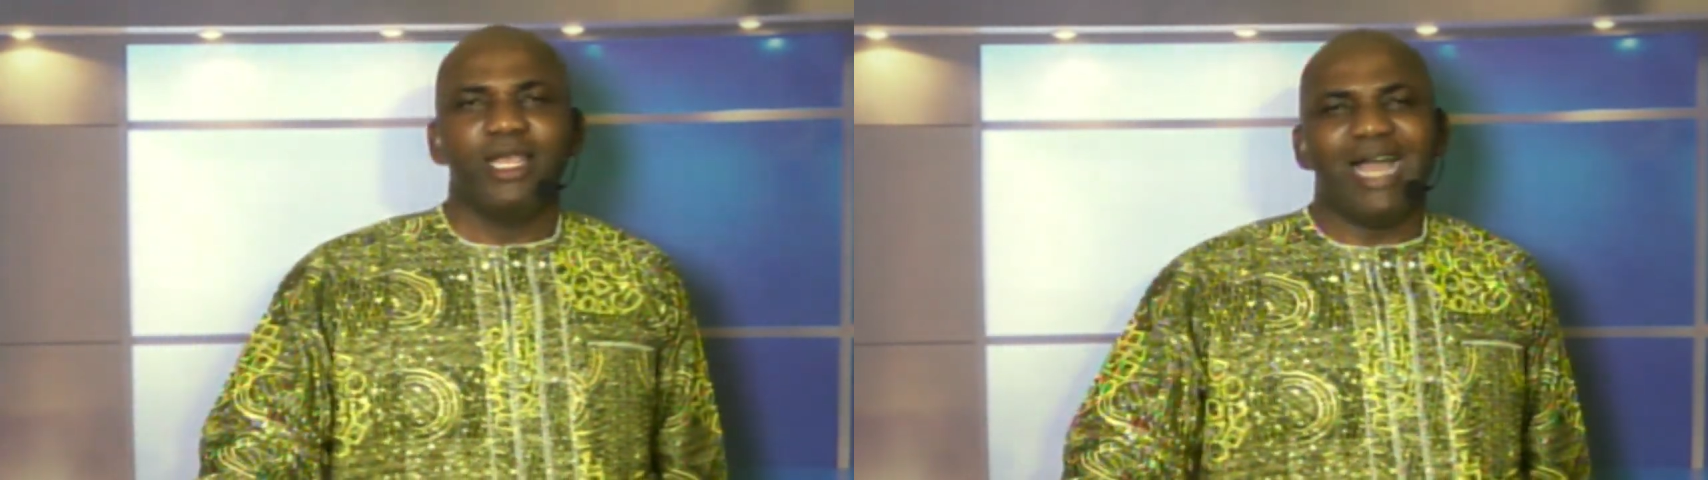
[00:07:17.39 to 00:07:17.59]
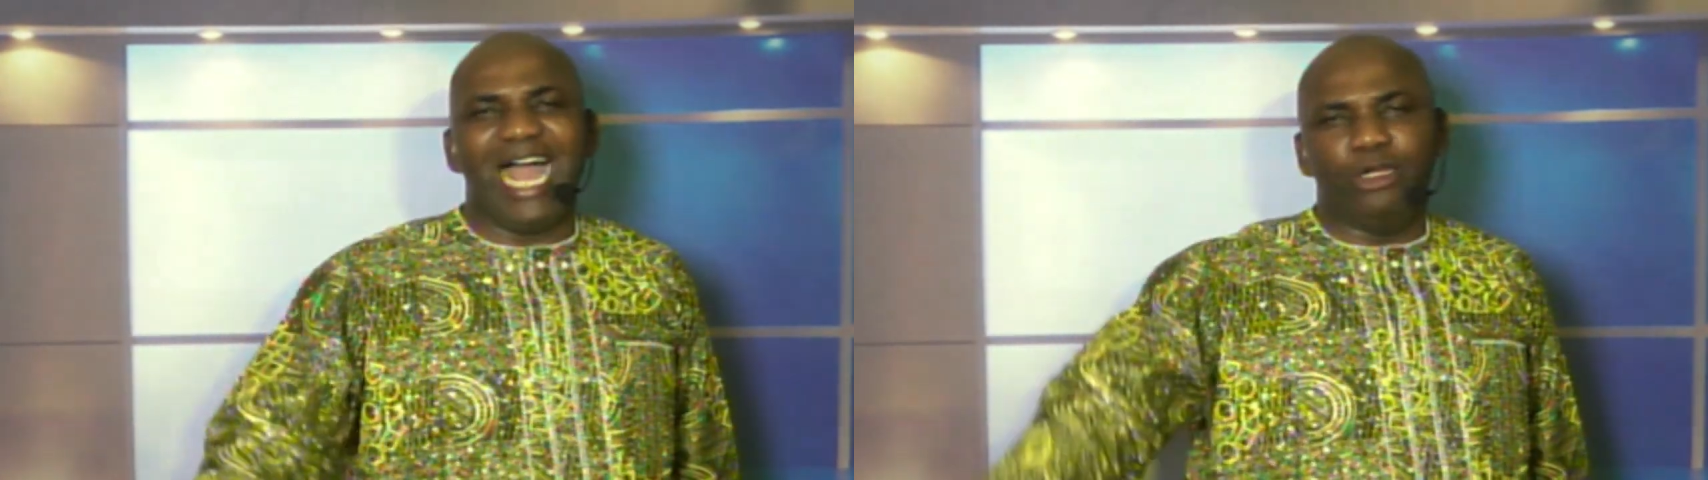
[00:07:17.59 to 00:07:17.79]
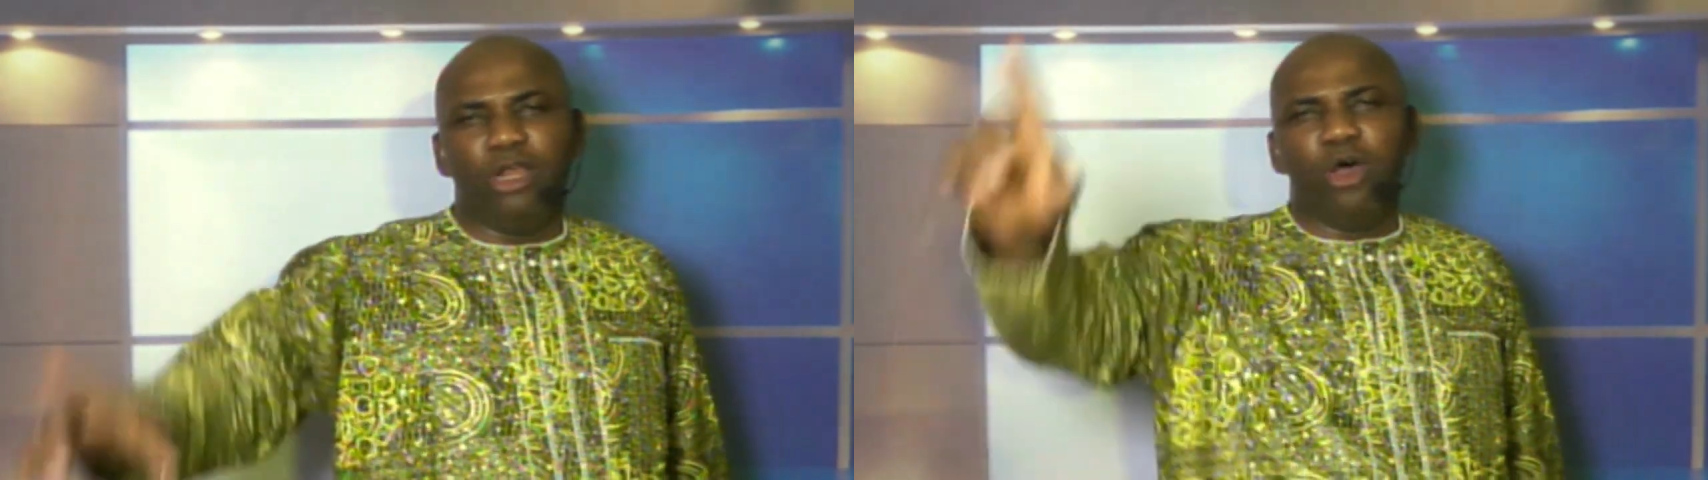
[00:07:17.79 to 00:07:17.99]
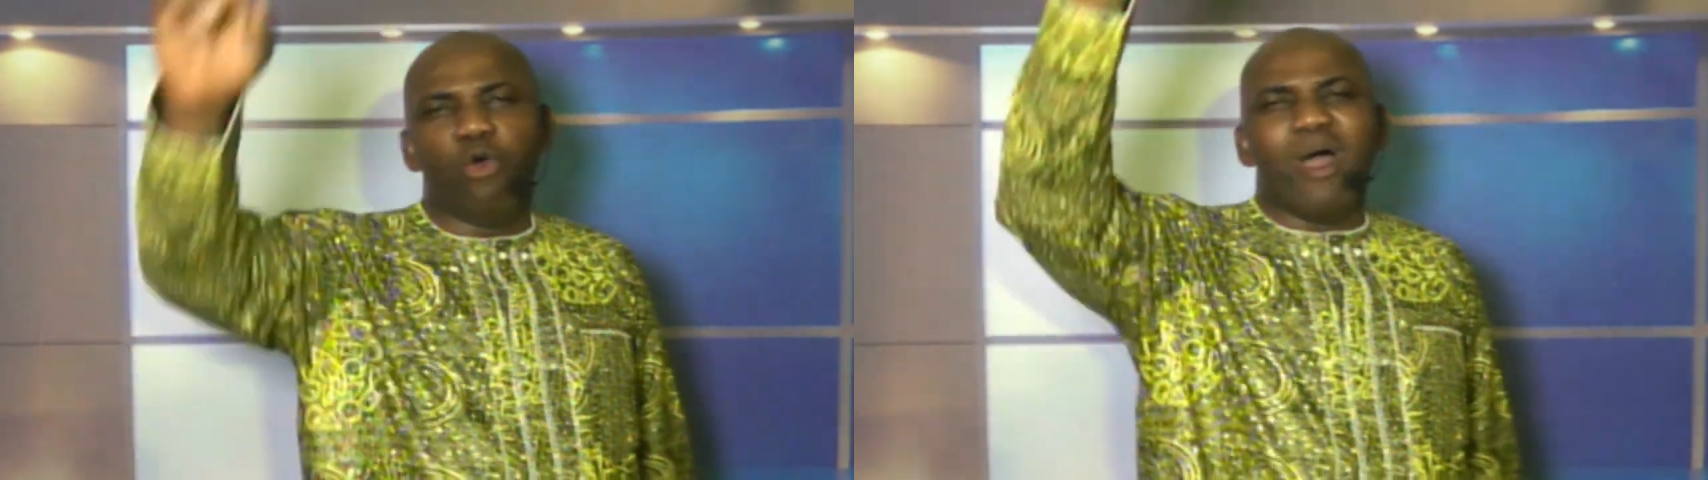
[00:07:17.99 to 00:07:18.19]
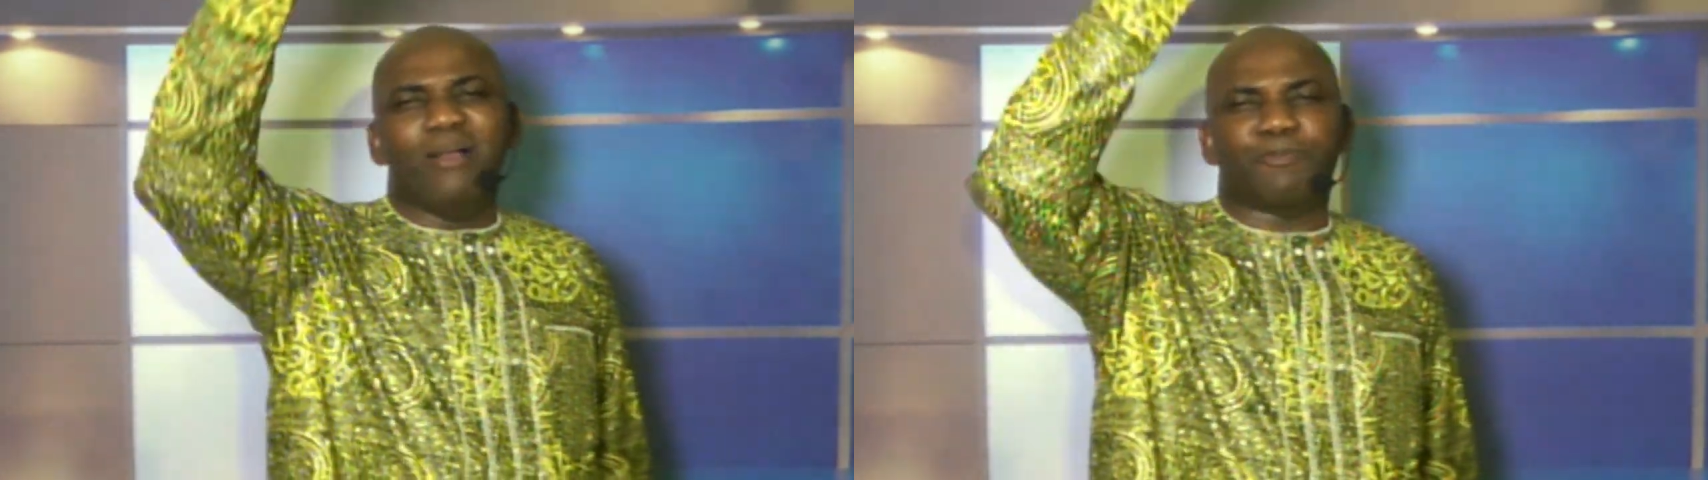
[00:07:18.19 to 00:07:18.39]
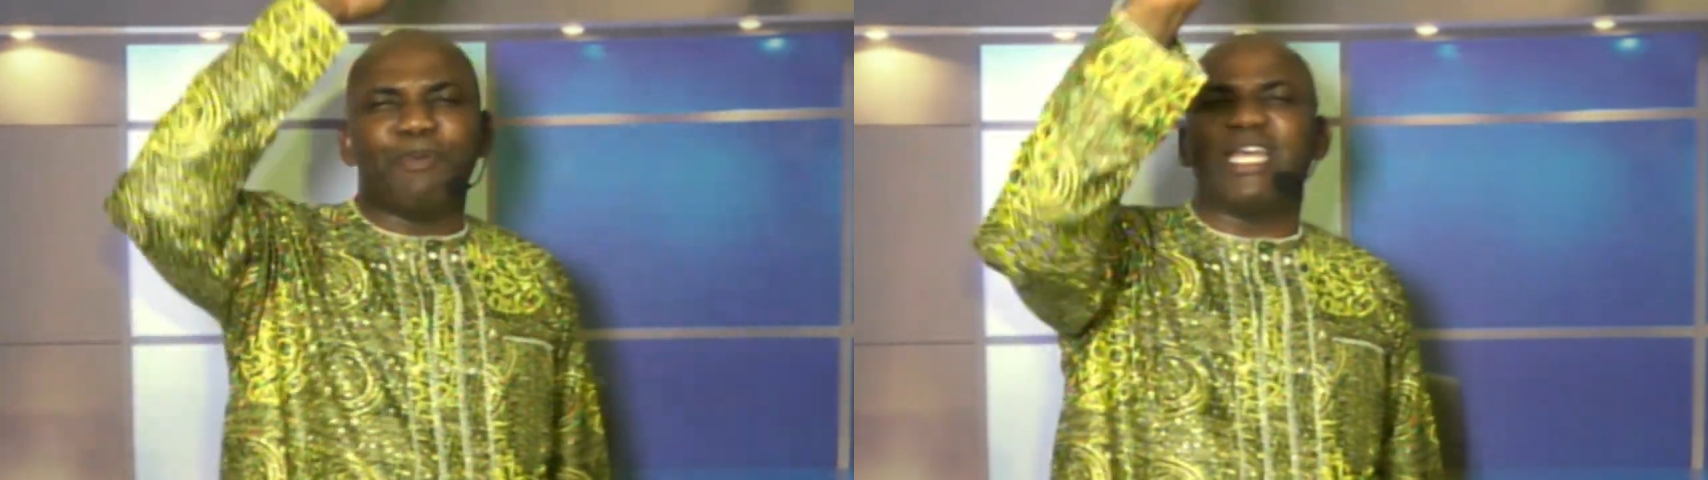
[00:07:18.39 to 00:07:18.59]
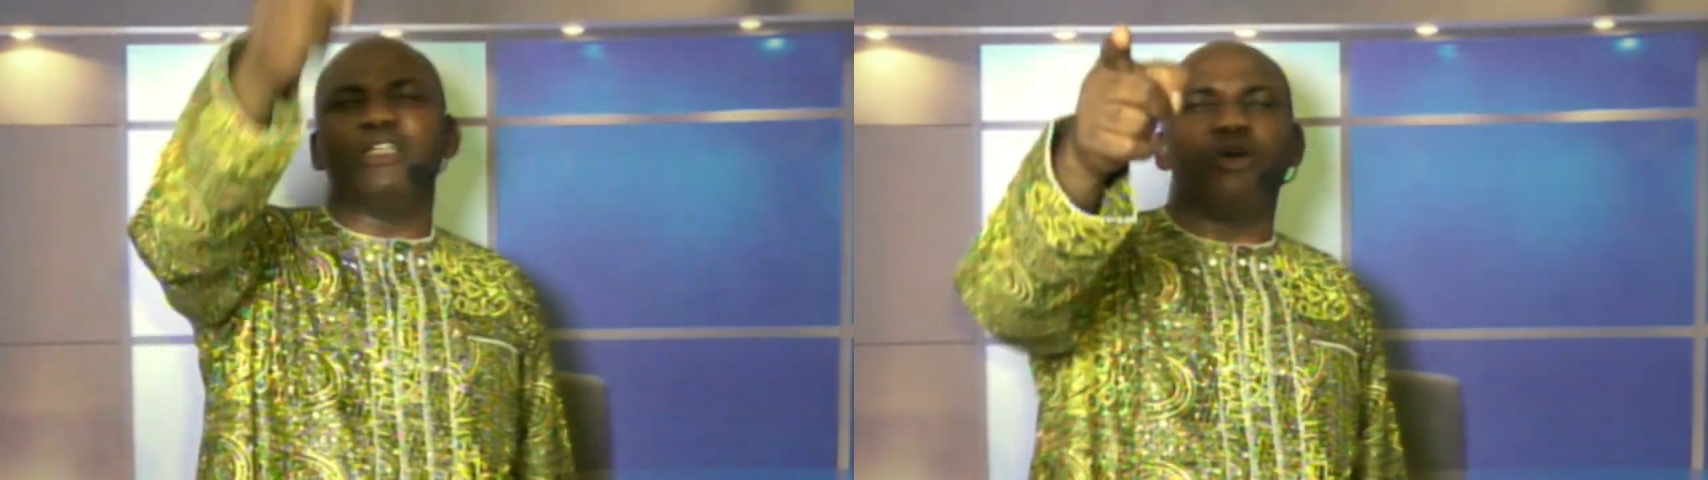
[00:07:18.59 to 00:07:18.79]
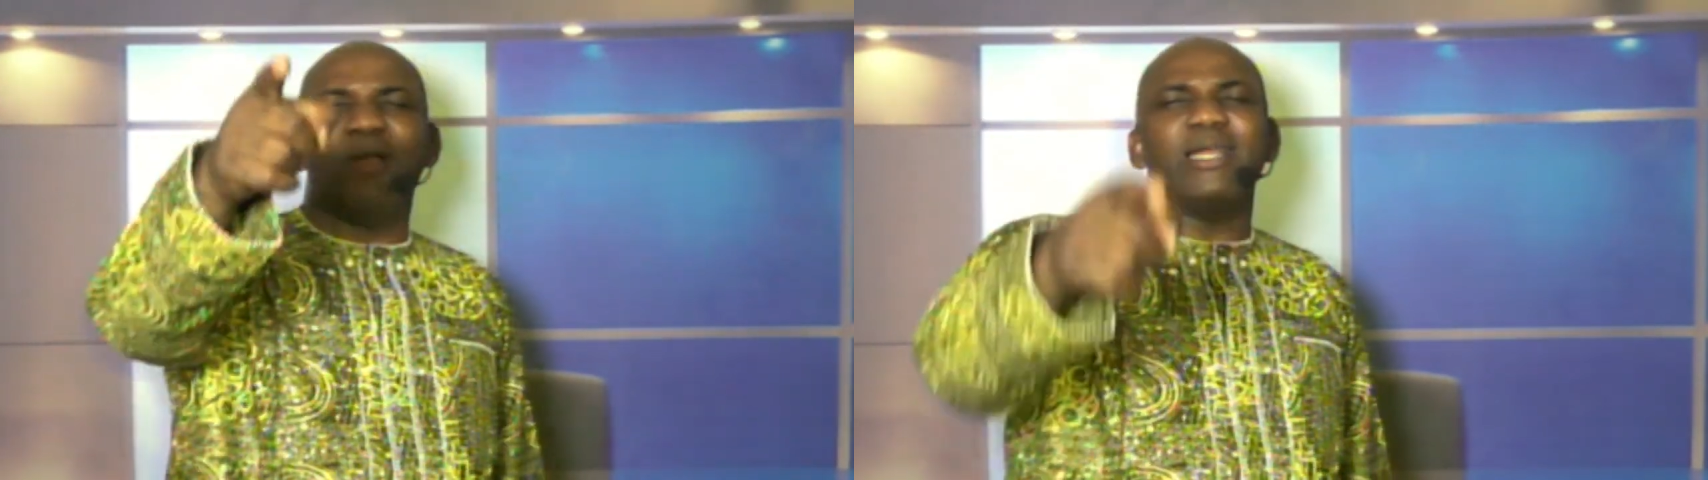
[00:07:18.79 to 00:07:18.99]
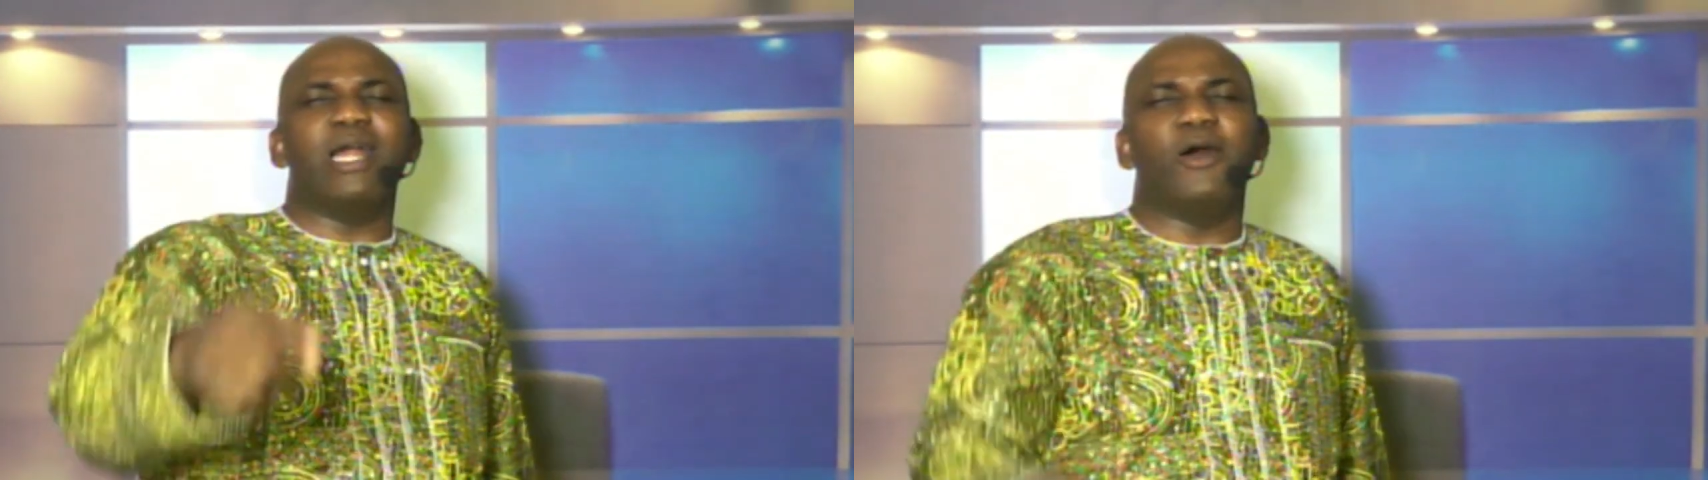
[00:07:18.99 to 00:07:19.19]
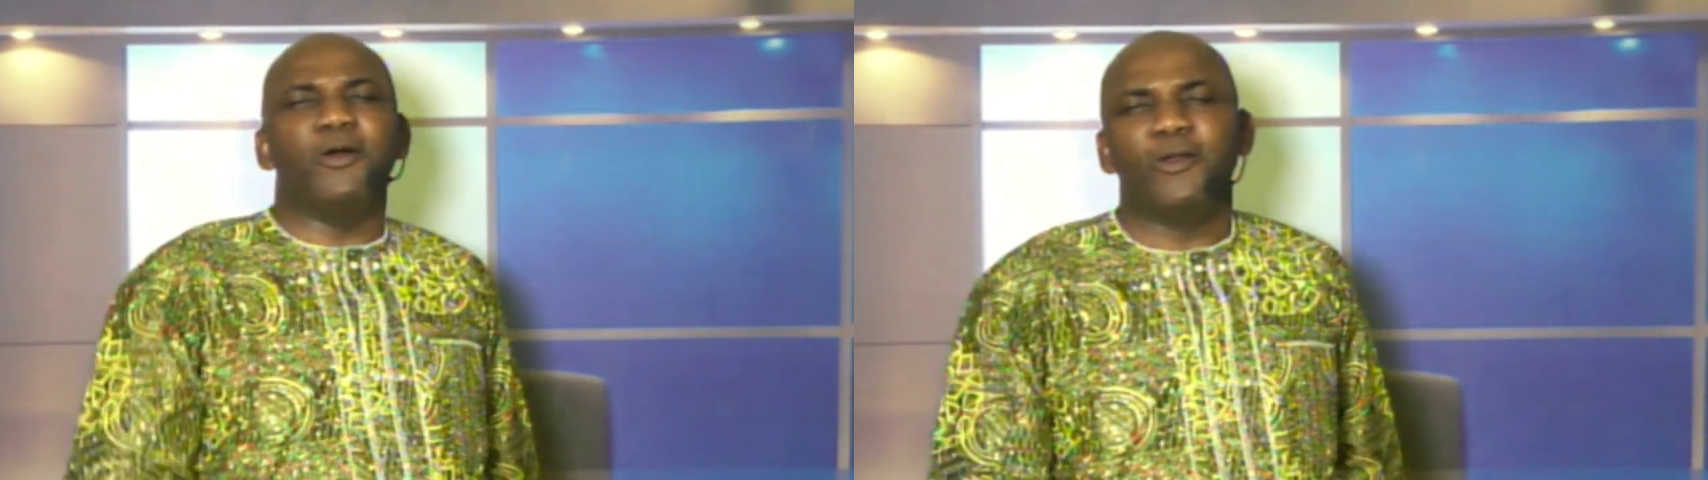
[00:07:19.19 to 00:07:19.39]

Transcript: I don't know who I'm speaking to right now.